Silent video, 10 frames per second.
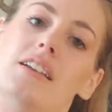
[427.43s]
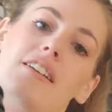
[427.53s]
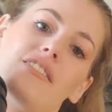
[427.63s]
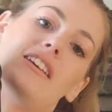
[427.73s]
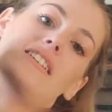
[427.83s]

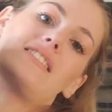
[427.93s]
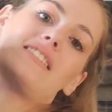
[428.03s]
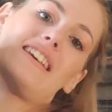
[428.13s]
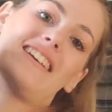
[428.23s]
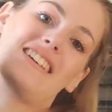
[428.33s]
Here it
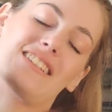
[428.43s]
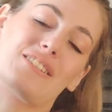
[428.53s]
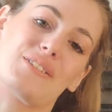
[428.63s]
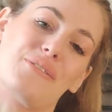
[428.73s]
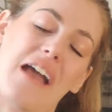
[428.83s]
is,
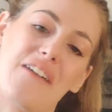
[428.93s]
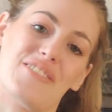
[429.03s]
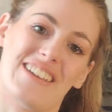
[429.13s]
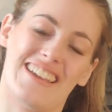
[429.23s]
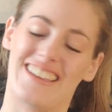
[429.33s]
it's so
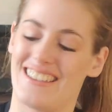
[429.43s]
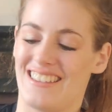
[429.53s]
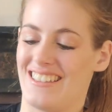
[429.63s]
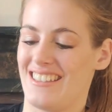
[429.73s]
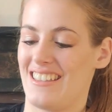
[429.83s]
heavy.
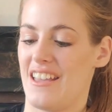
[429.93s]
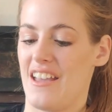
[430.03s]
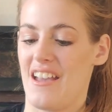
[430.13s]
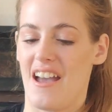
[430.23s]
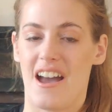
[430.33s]

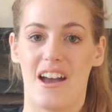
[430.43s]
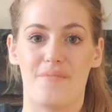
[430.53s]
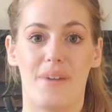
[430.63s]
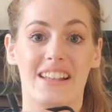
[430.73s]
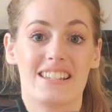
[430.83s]

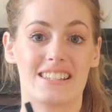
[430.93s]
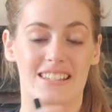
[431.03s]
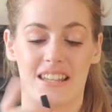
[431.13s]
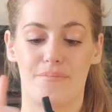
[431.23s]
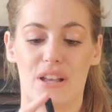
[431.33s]
But I
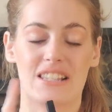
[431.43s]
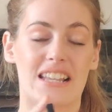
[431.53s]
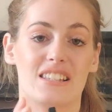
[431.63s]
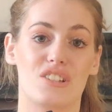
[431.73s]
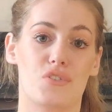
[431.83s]
just, because it
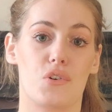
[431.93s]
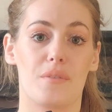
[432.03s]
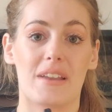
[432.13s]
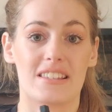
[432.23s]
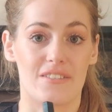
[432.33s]
has a straw,
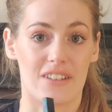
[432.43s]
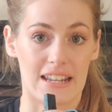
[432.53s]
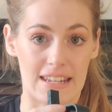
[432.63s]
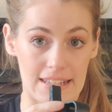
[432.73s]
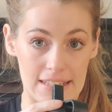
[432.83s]
it makes it
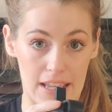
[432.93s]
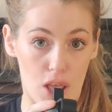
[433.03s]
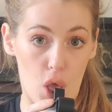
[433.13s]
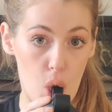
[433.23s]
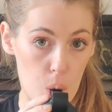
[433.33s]
really
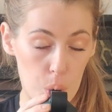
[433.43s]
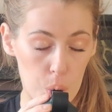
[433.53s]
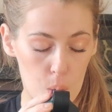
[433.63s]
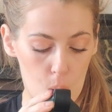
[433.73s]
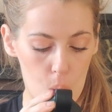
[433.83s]
easy.
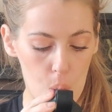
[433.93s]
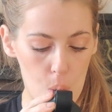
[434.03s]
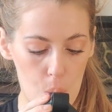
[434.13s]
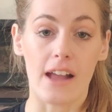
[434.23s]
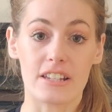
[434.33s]

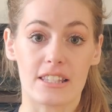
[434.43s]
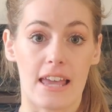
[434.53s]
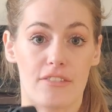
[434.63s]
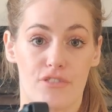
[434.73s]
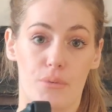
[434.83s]
I just
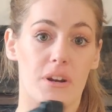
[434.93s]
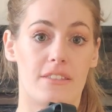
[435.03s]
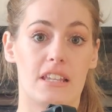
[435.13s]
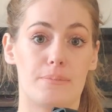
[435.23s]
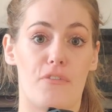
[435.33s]
get through one
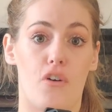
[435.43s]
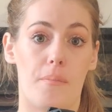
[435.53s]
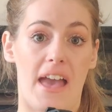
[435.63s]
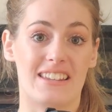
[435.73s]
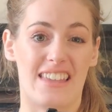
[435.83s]
of these
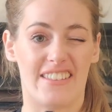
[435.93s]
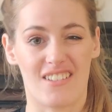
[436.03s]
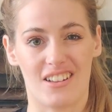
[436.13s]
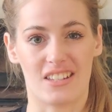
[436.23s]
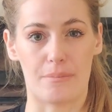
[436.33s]
before bed, and
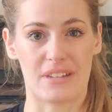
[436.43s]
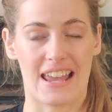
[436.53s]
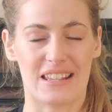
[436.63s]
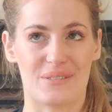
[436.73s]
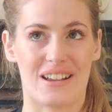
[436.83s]
there are some
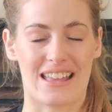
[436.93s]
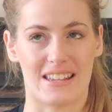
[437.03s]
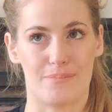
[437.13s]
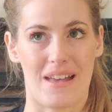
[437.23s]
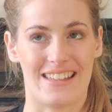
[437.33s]
days where I
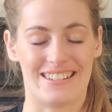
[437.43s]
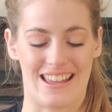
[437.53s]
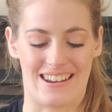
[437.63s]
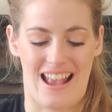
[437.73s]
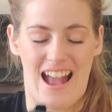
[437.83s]
get into bed
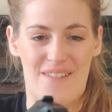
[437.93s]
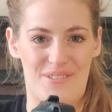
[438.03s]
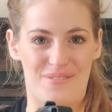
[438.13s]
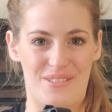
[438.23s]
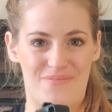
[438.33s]
and I
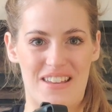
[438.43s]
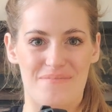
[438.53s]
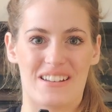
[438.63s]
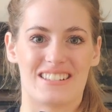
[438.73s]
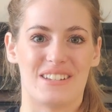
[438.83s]
have it with me
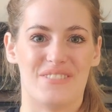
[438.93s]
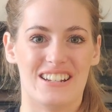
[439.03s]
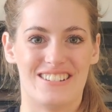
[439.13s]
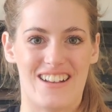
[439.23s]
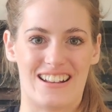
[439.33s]
because I've
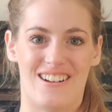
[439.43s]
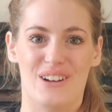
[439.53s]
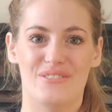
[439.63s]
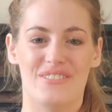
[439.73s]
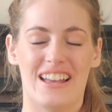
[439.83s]
only drank
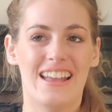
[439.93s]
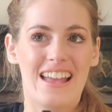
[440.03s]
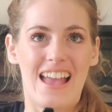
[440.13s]
half of it,